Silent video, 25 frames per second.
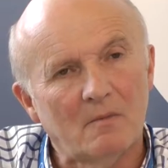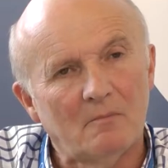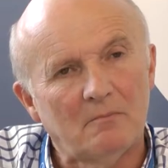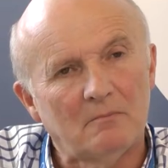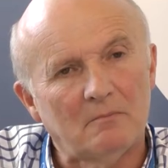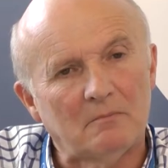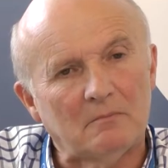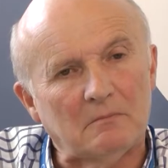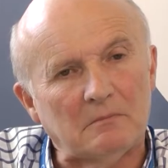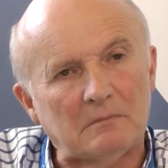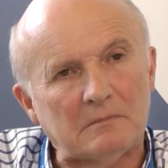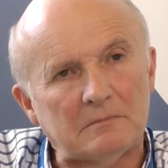
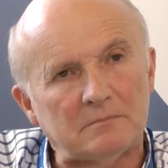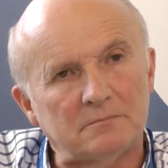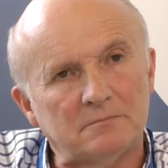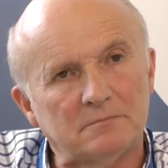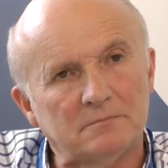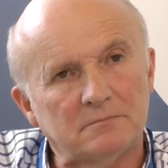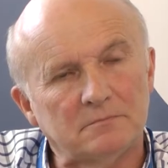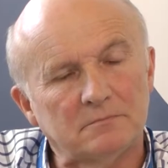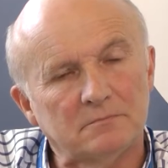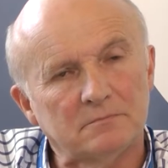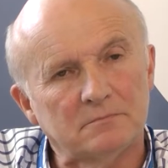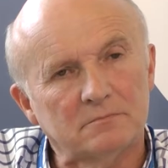much of the
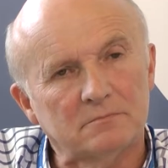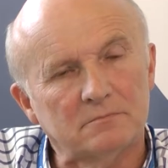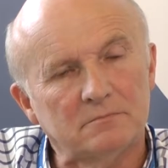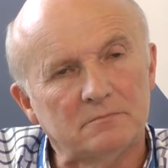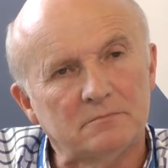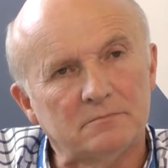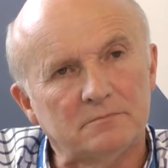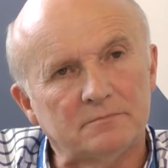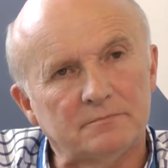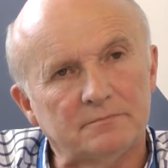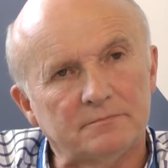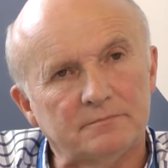literature
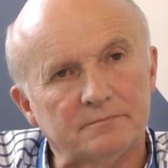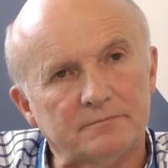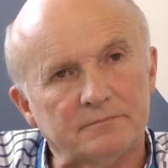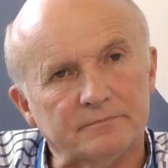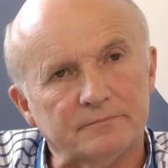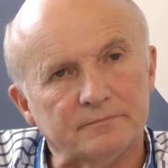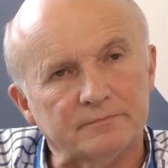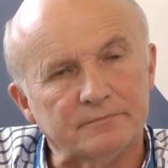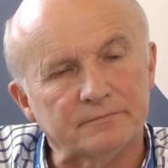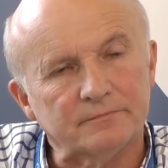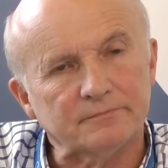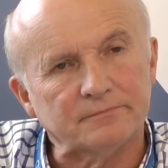as they
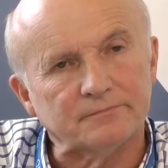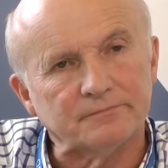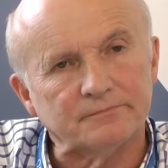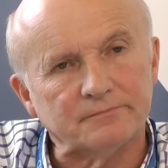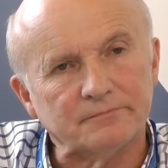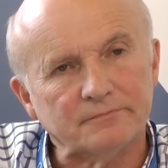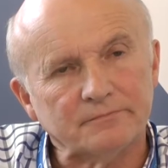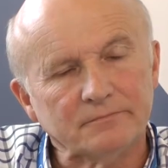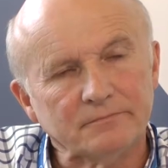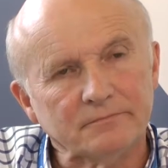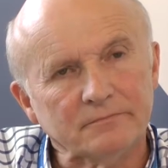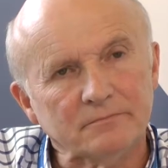can
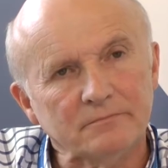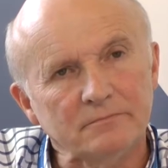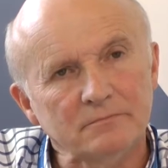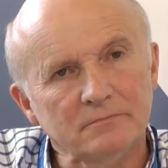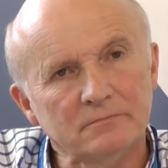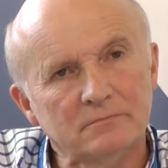access and